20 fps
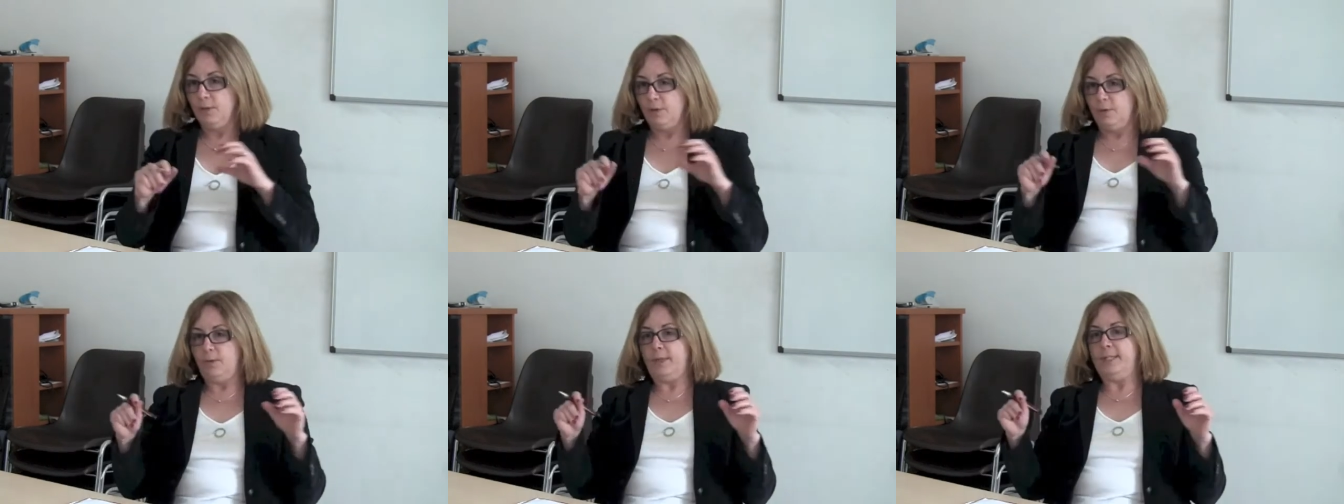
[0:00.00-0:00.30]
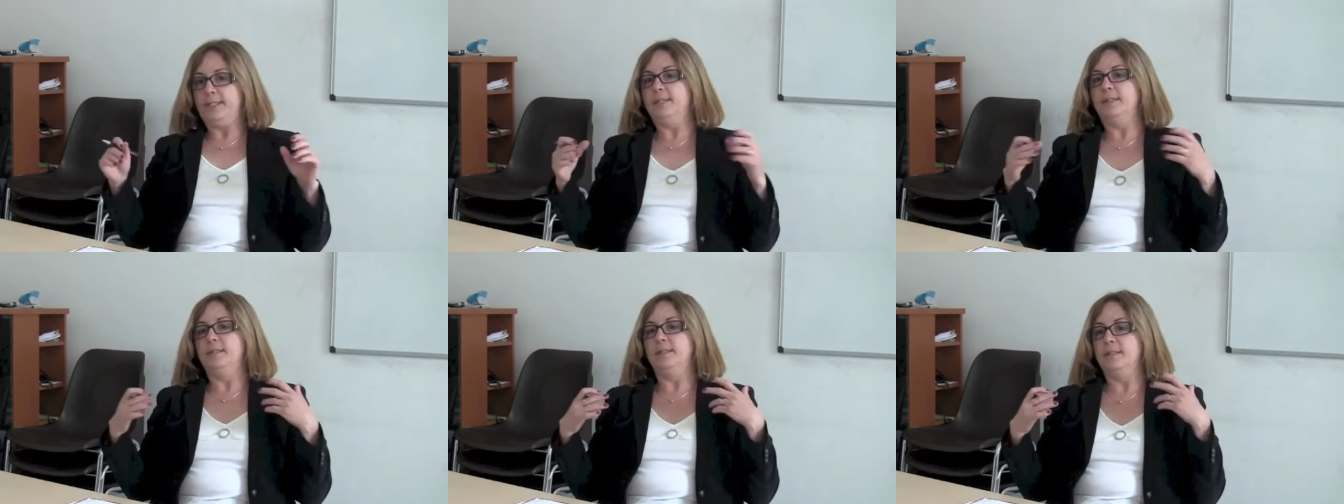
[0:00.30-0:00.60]

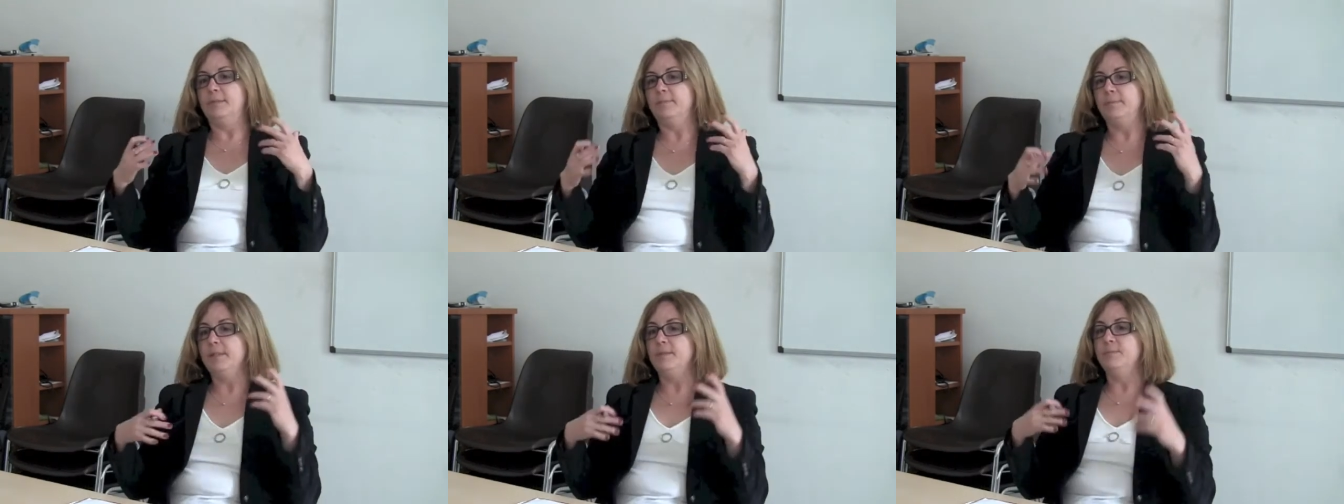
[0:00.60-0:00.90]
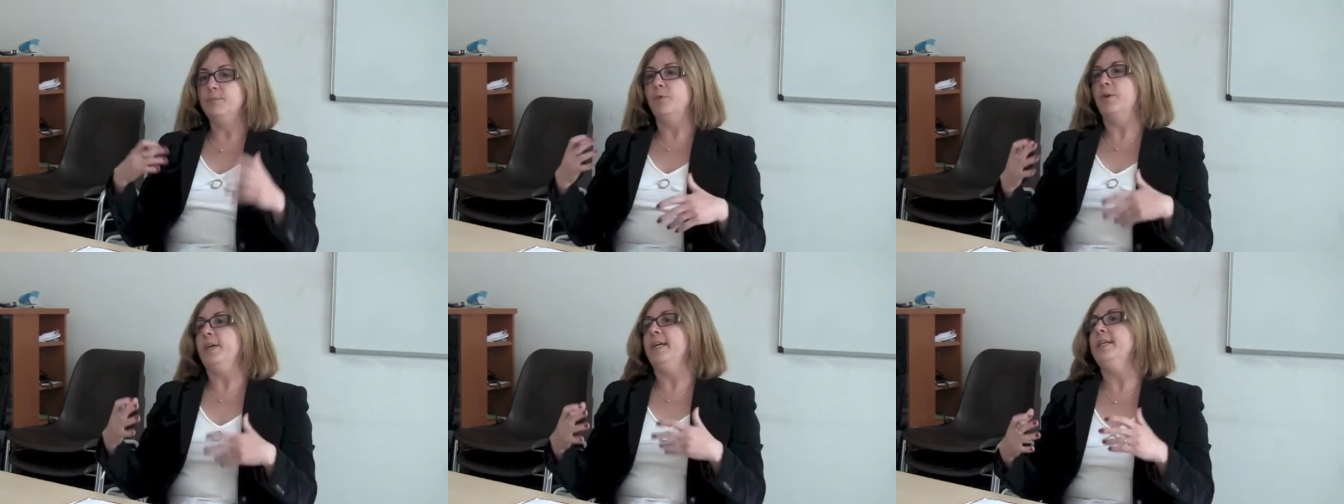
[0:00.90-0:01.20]
courses a bit
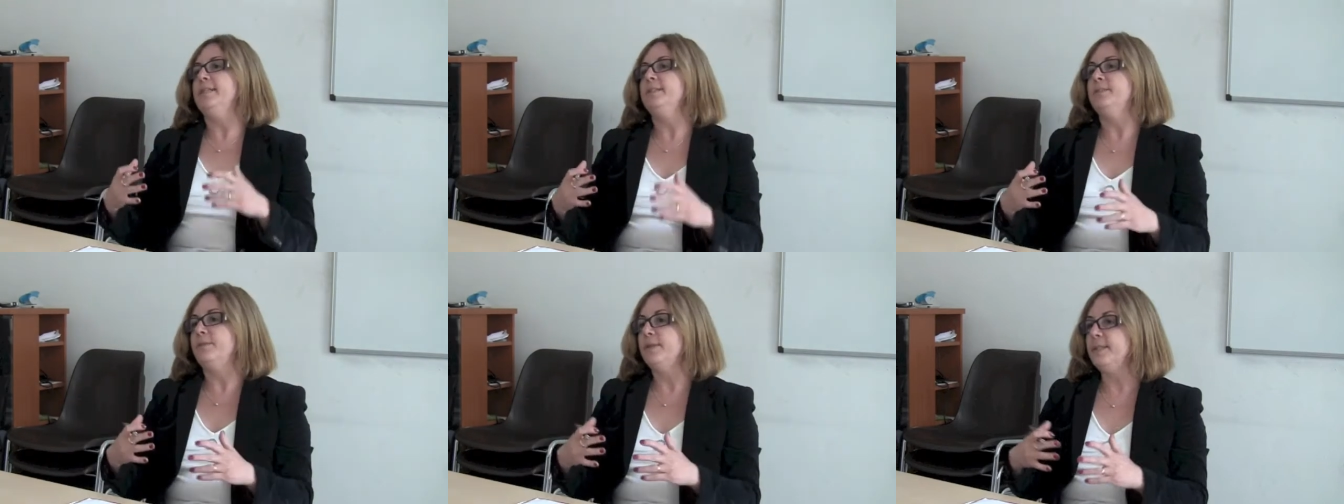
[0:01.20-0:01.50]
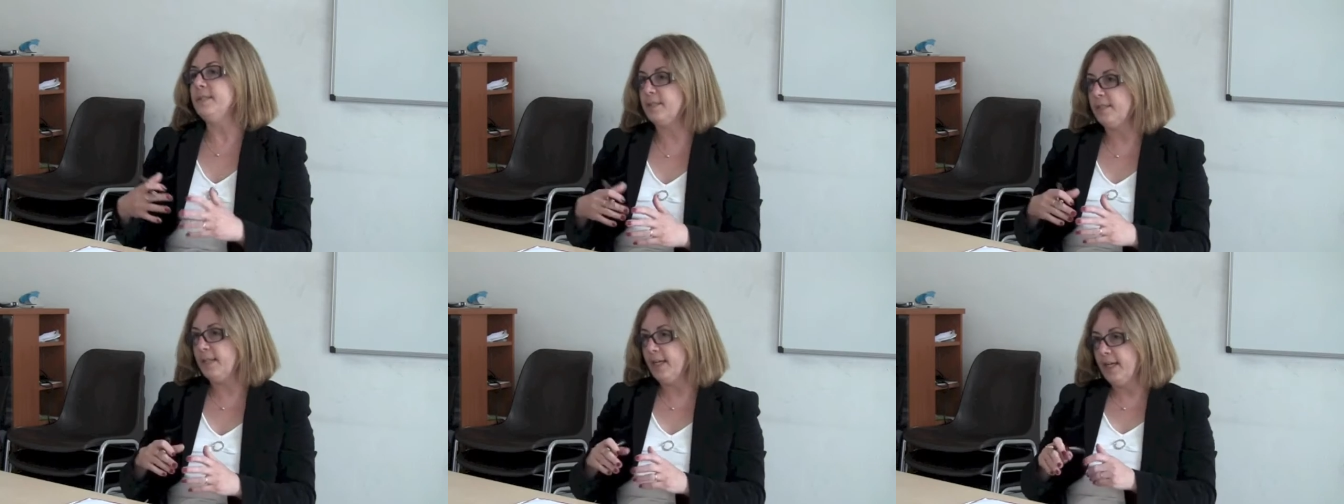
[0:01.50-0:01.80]
more
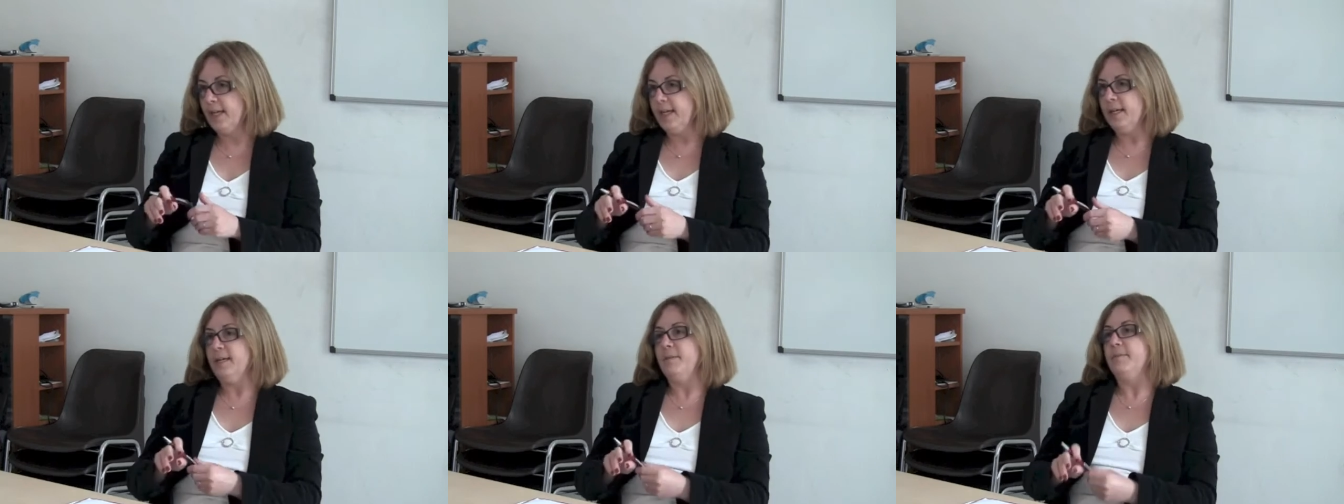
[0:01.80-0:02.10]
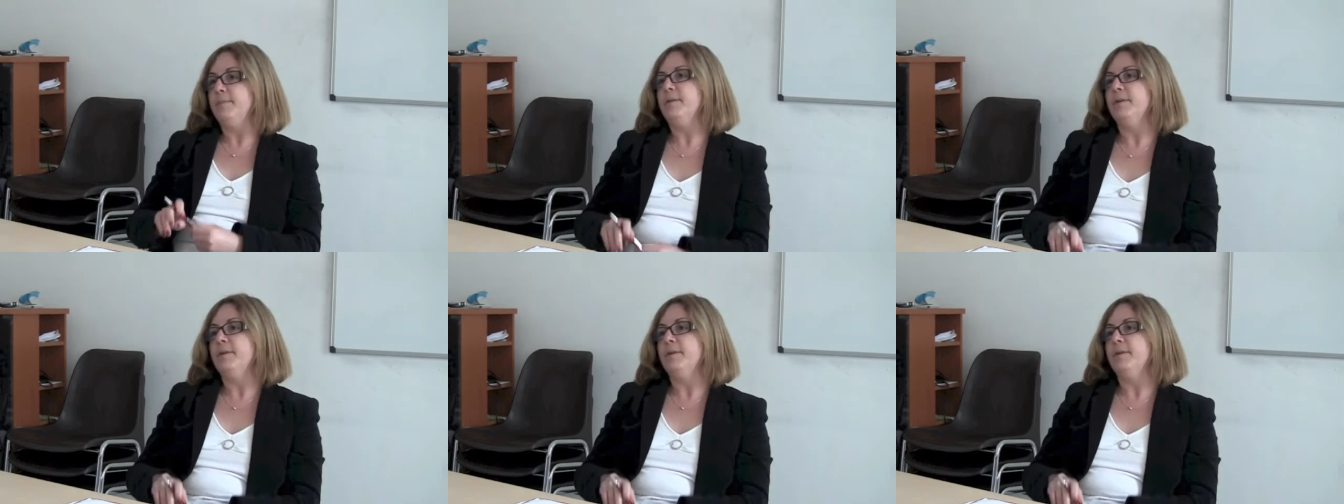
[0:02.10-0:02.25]
interesting,